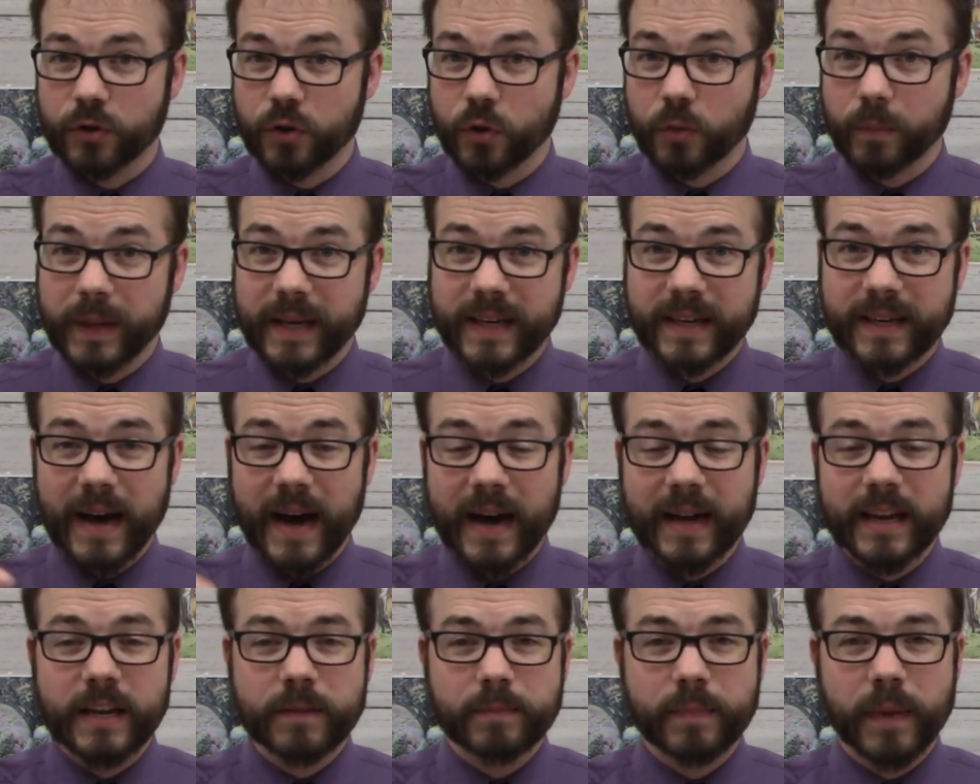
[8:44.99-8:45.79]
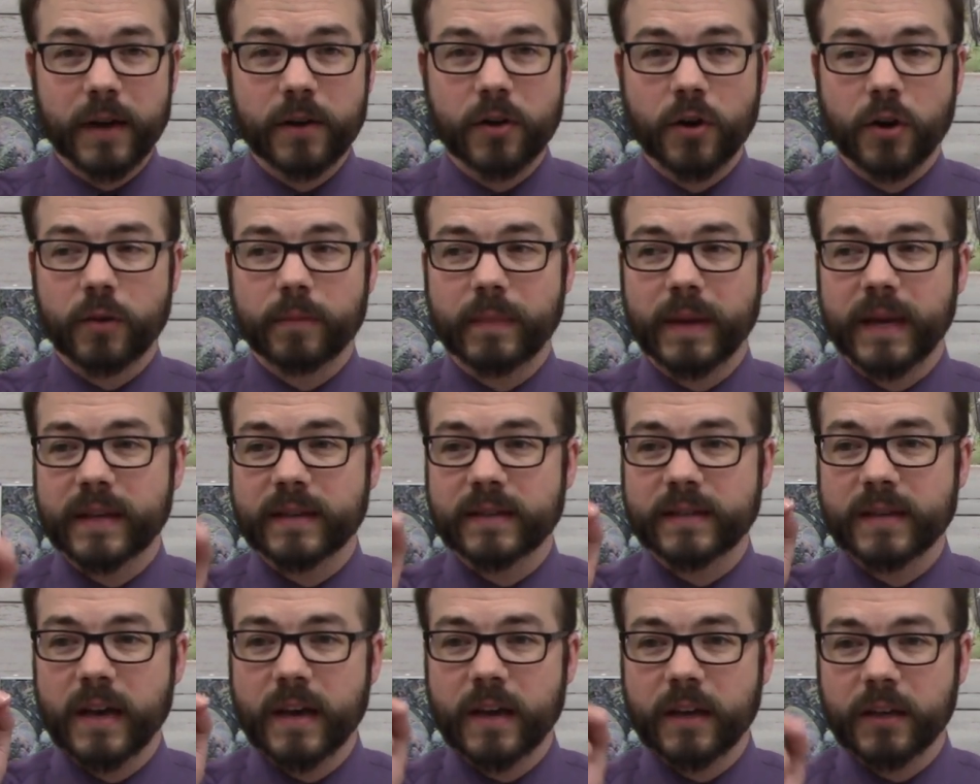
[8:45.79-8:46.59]
You'll be guided by
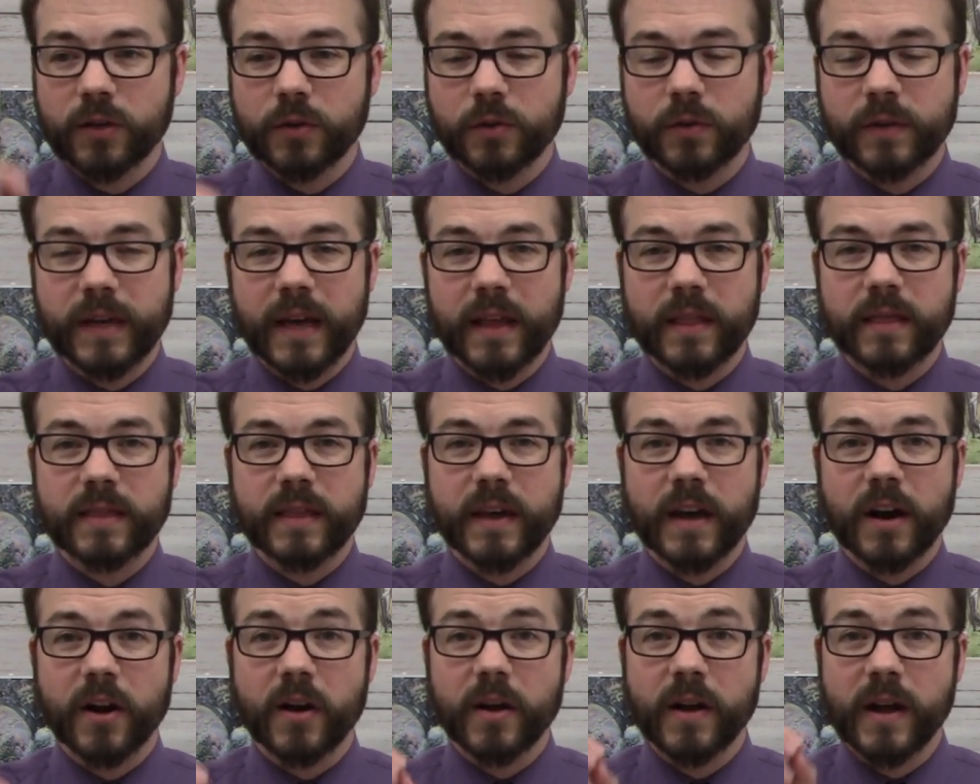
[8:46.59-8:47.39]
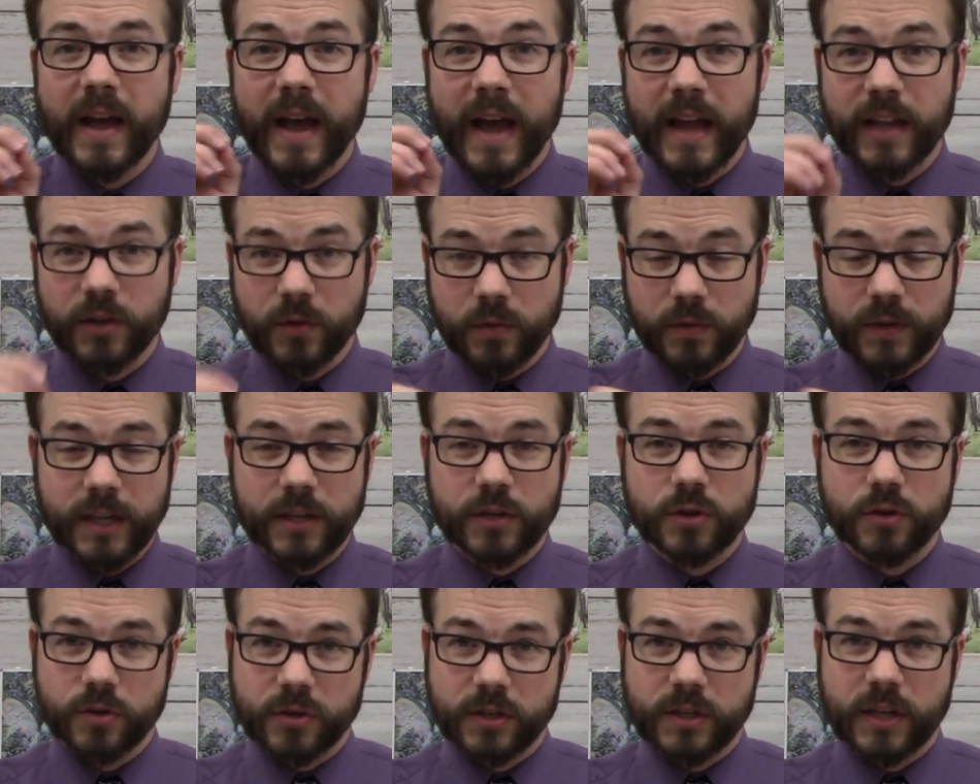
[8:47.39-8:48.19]
Hermes, you'll get there, and you'll
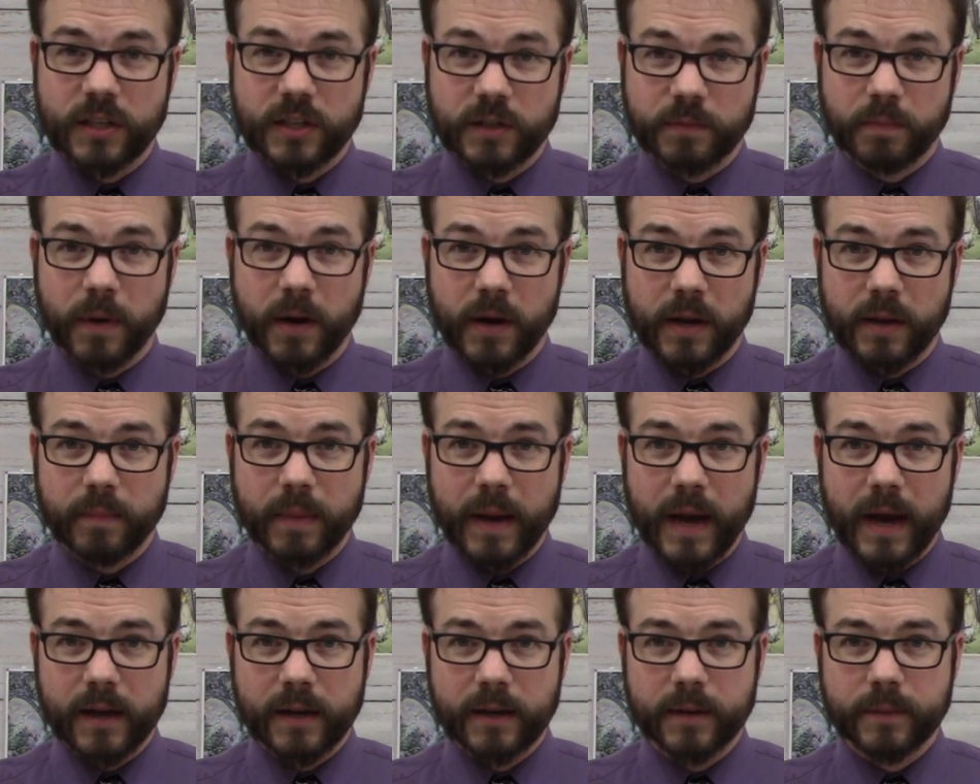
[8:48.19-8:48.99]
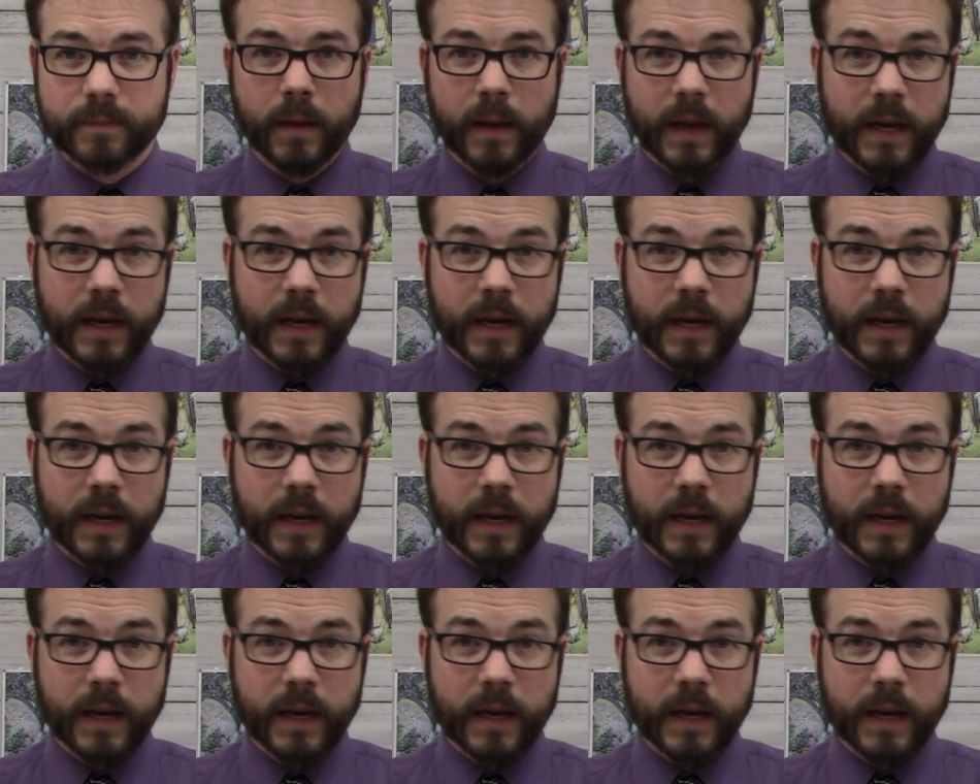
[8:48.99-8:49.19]
get your son's body back.